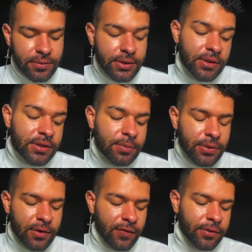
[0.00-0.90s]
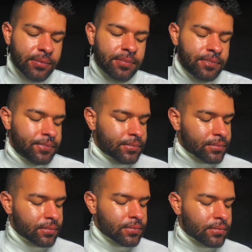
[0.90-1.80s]
So that's beautiful.
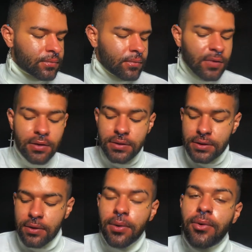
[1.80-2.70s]
So we're